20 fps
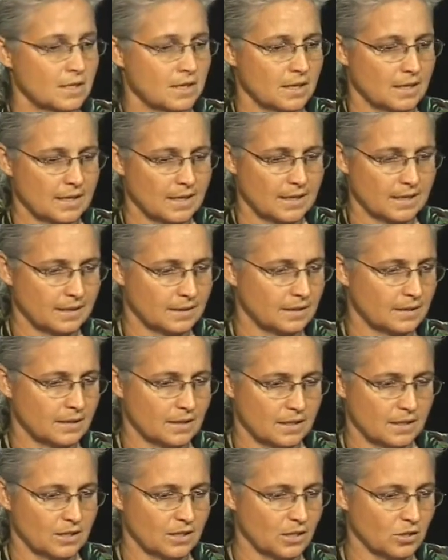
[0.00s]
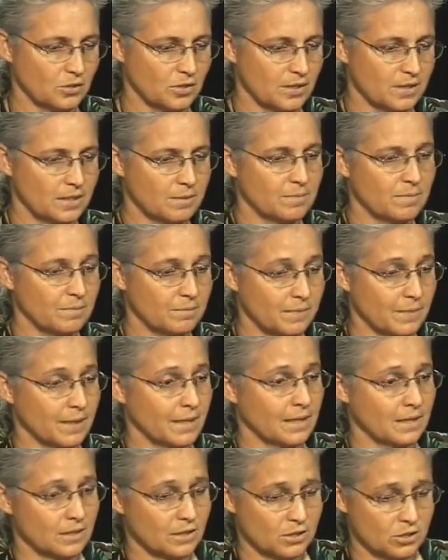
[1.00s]
And, and then
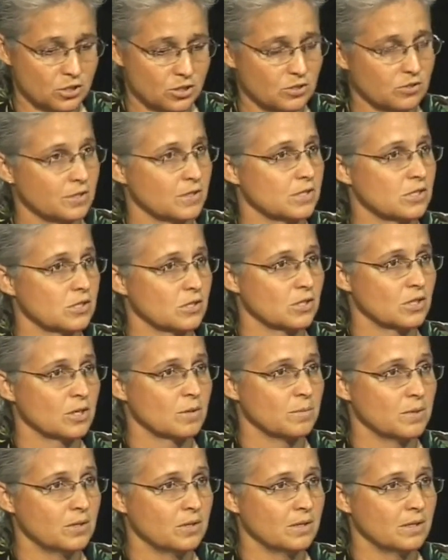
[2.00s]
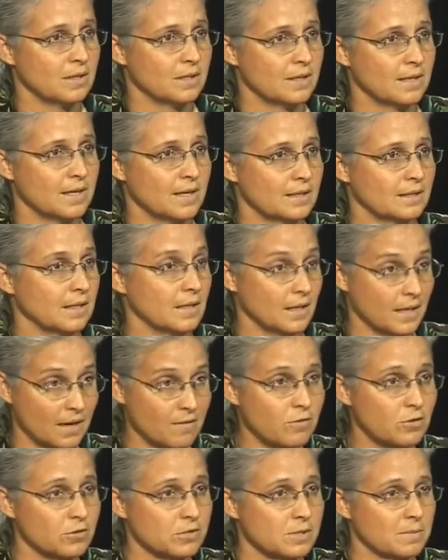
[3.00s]
making the assurance to the community that the
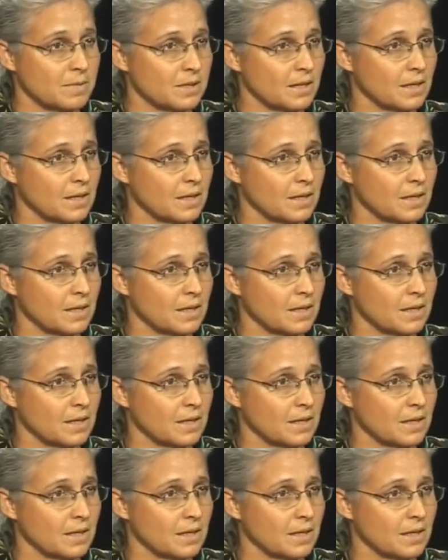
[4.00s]
levels